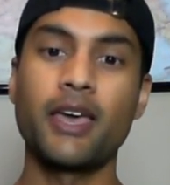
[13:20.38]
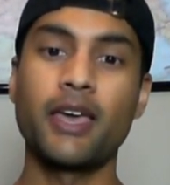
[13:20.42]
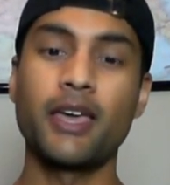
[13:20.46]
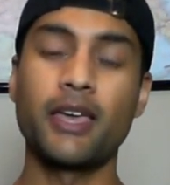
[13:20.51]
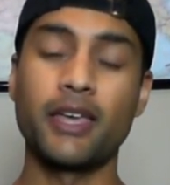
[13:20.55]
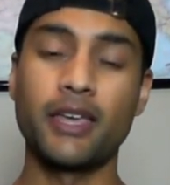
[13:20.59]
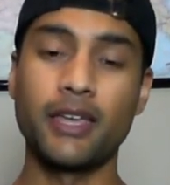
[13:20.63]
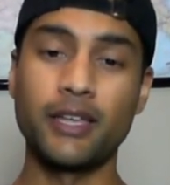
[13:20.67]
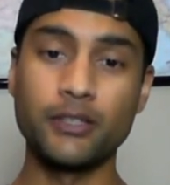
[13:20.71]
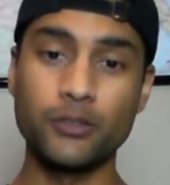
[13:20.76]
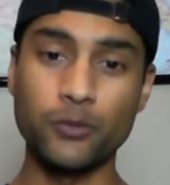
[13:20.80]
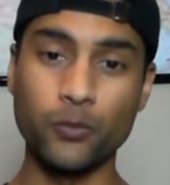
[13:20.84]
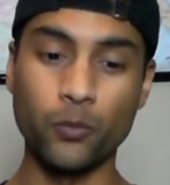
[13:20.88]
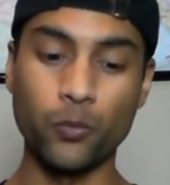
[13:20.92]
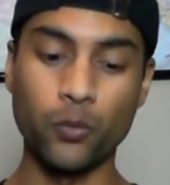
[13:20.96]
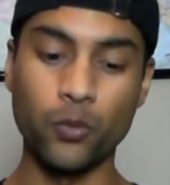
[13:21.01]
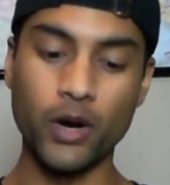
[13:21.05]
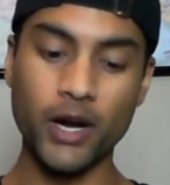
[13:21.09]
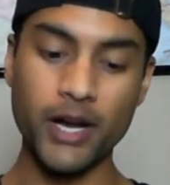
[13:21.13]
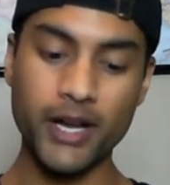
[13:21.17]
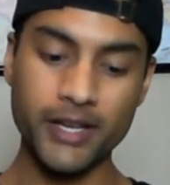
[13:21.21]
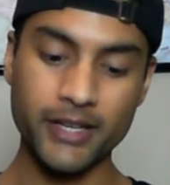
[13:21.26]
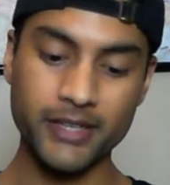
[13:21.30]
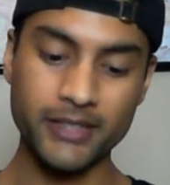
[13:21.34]
It's
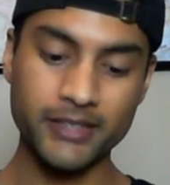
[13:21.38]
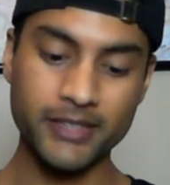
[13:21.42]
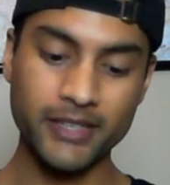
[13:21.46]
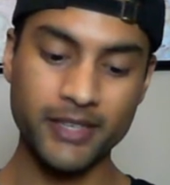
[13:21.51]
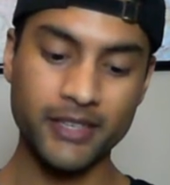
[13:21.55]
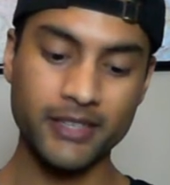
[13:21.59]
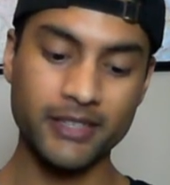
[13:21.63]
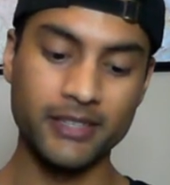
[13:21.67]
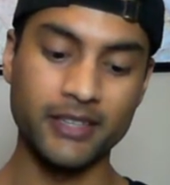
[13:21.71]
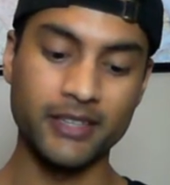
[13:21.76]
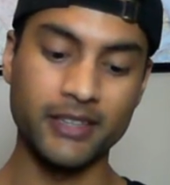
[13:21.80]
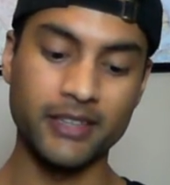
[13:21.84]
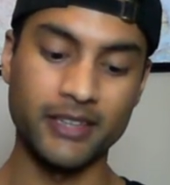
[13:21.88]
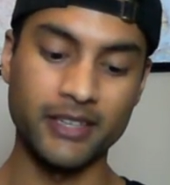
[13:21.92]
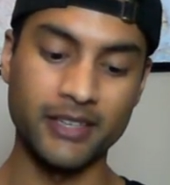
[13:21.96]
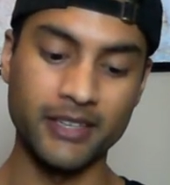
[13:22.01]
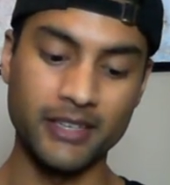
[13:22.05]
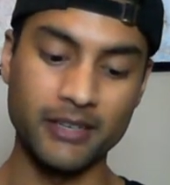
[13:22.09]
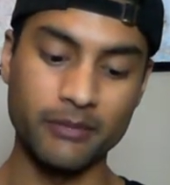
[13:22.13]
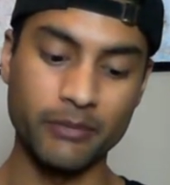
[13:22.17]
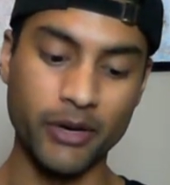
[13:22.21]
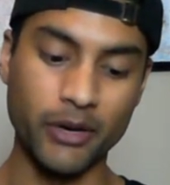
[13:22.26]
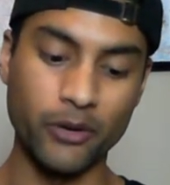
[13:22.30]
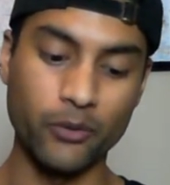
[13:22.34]
wild to think
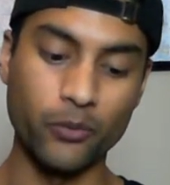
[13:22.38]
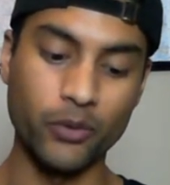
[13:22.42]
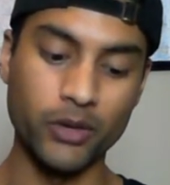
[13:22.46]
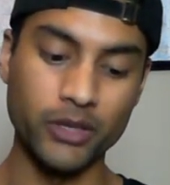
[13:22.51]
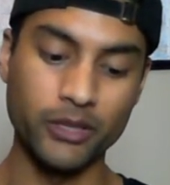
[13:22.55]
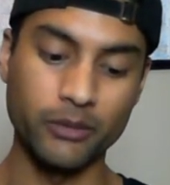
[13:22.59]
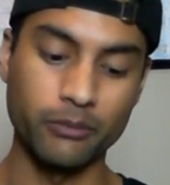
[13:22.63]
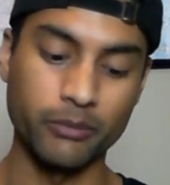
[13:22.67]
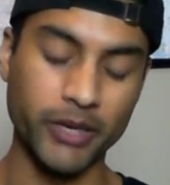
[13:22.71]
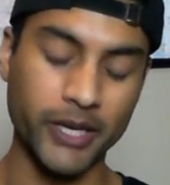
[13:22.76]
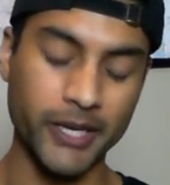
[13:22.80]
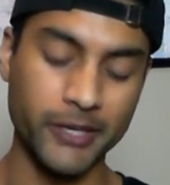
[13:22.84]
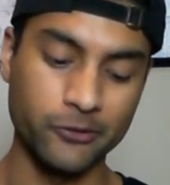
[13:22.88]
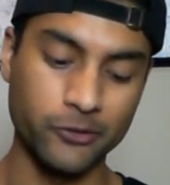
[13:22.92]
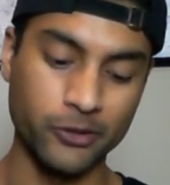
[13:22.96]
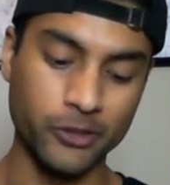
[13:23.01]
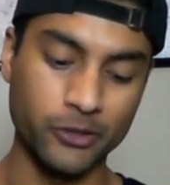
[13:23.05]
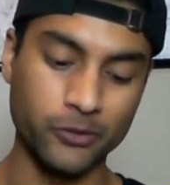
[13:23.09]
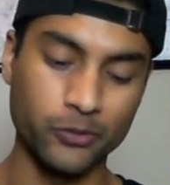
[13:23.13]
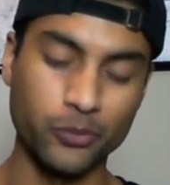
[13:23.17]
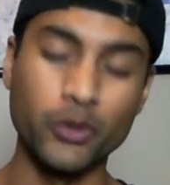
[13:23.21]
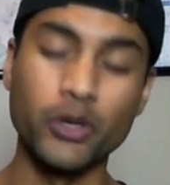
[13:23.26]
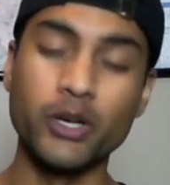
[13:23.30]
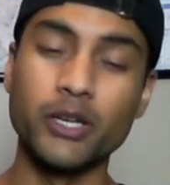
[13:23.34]
about what the
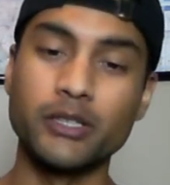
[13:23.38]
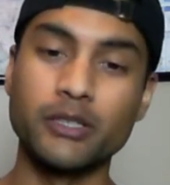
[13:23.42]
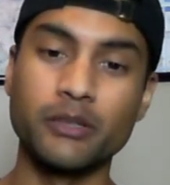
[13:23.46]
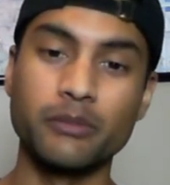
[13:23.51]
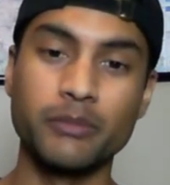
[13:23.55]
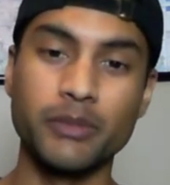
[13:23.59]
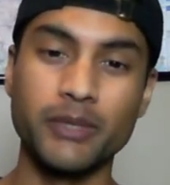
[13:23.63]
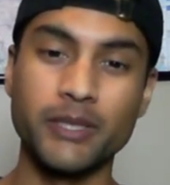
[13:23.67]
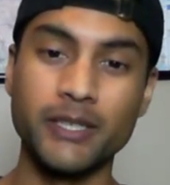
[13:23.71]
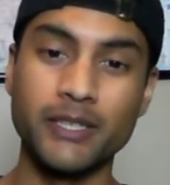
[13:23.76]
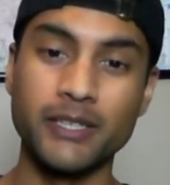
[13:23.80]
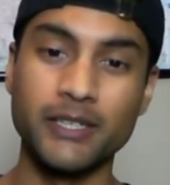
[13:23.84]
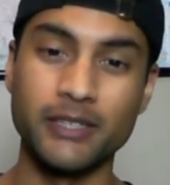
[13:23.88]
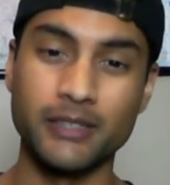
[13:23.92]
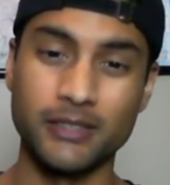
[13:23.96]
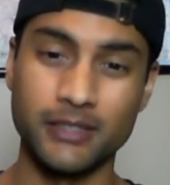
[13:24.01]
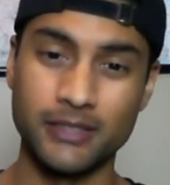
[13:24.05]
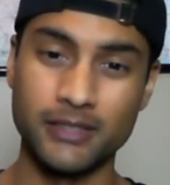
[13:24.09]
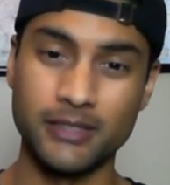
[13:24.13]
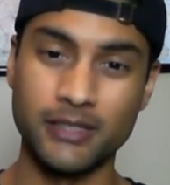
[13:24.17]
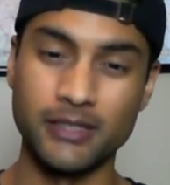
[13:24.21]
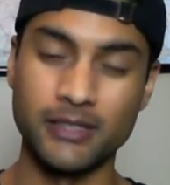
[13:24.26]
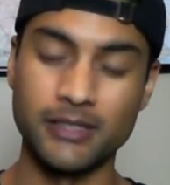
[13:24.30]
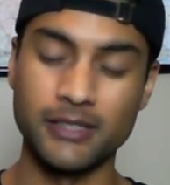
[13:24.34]
Patriots were at the beginning of the
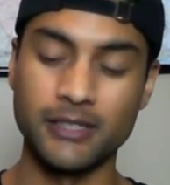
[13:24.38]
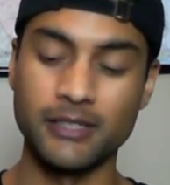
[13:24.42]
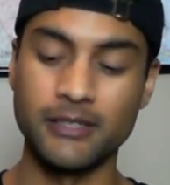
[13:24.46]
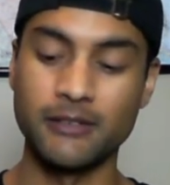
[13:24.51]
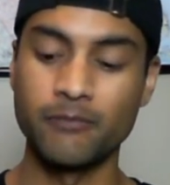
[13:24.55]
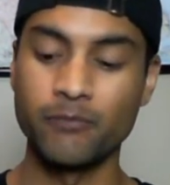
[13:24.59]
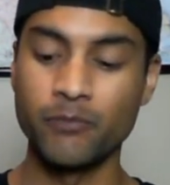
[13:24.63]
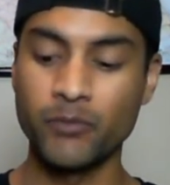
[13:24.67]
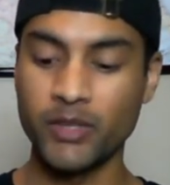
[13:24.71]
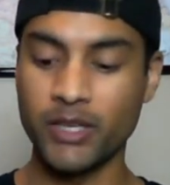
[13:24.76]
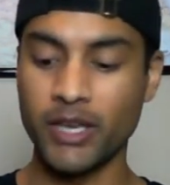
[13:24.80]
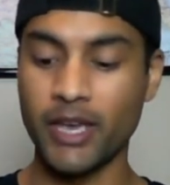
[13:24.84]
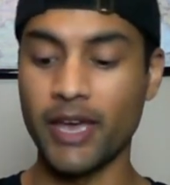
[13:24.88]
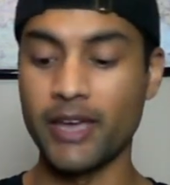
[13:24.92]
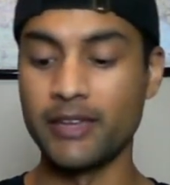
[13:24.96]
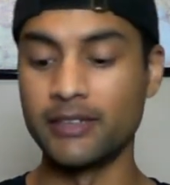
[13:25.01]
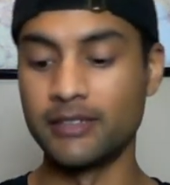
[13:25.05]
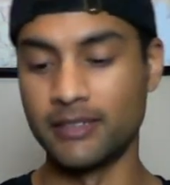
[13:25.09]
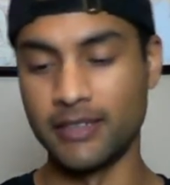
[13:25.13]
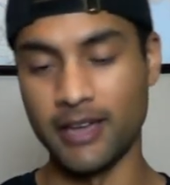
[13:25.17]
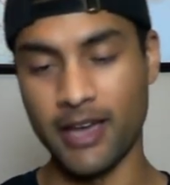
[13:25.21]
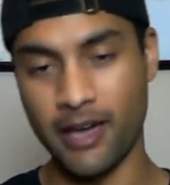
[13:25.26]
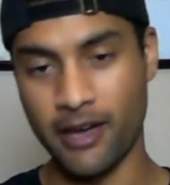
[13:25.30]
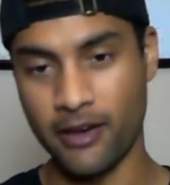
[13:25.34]
season,
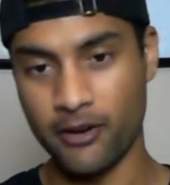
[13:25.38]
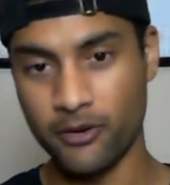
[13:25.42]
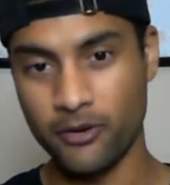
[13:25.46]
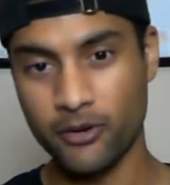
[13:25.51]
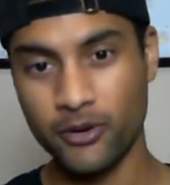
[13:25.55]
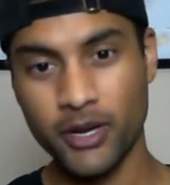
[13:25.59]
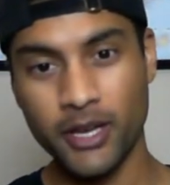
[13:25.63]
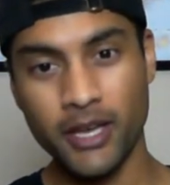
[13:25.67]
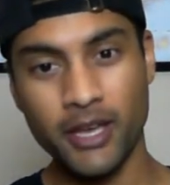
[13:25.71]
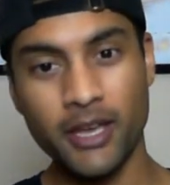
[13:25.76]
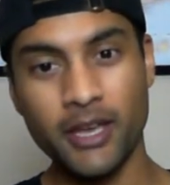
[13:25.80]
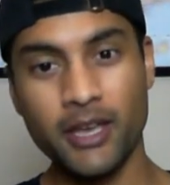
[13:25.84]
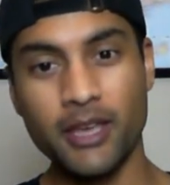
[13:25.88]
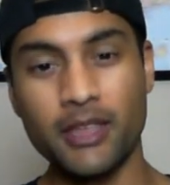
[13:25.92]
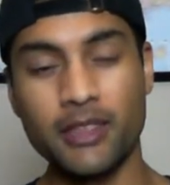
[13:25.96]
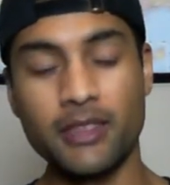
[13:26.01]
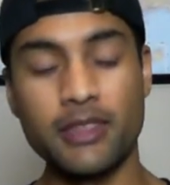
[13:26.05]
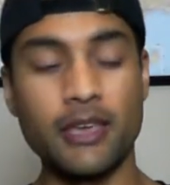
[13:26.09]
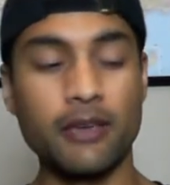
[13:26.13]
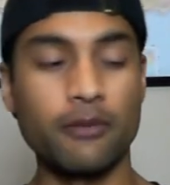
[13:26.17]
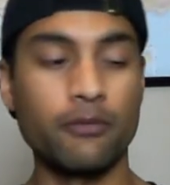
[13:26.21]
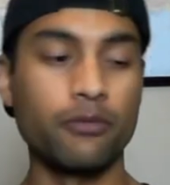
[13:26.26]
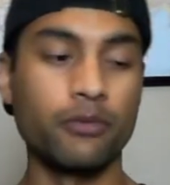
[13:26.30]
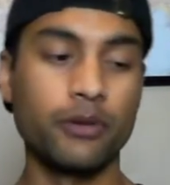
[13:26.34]
and now
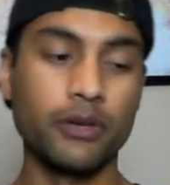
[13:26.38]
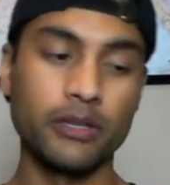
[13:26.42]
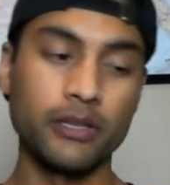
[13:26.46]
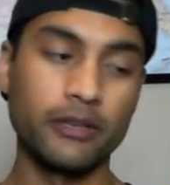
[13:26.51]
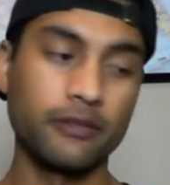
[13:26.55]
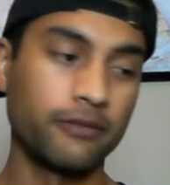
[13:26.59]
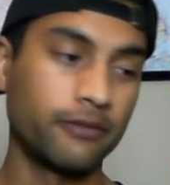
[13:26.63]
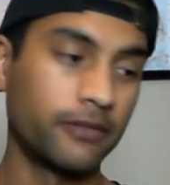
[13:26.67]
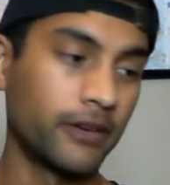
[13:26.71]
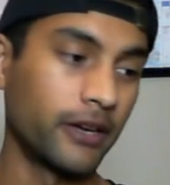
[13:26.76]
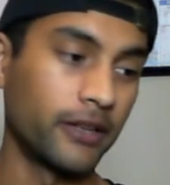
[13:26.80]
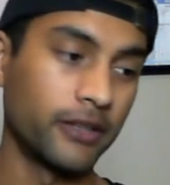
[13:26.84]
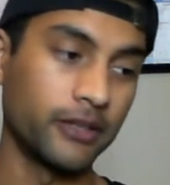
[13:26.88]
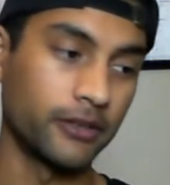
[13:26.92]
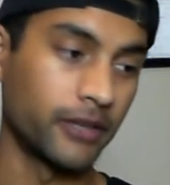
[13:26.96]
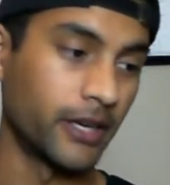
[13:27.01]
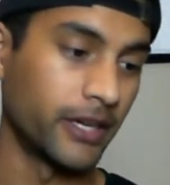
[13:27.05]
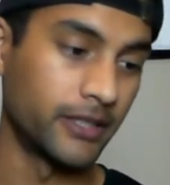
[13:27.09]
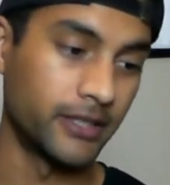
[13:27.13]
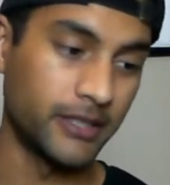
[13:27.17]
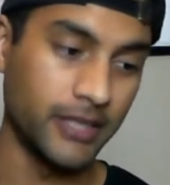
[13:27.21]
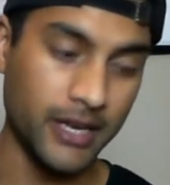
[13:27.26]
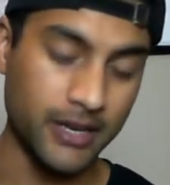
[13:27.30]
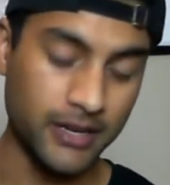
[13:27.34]
they've really found their
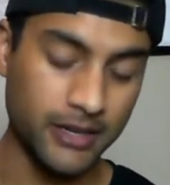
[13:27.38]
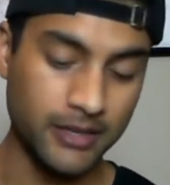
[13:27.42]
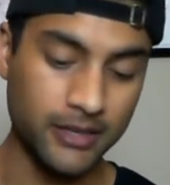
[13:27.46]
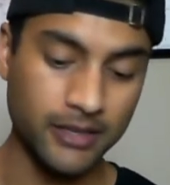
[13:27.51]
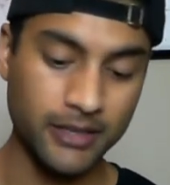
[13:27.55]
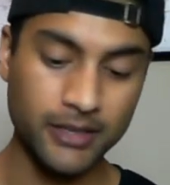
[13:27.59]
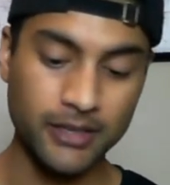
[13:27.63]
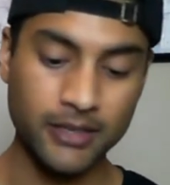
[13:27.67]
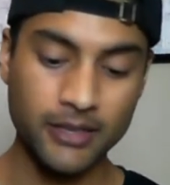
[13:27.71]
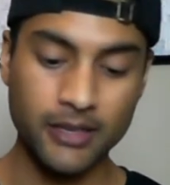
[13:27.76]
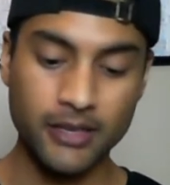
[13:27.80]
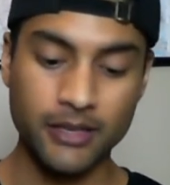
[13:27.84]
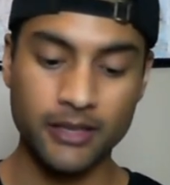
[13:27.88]
identity.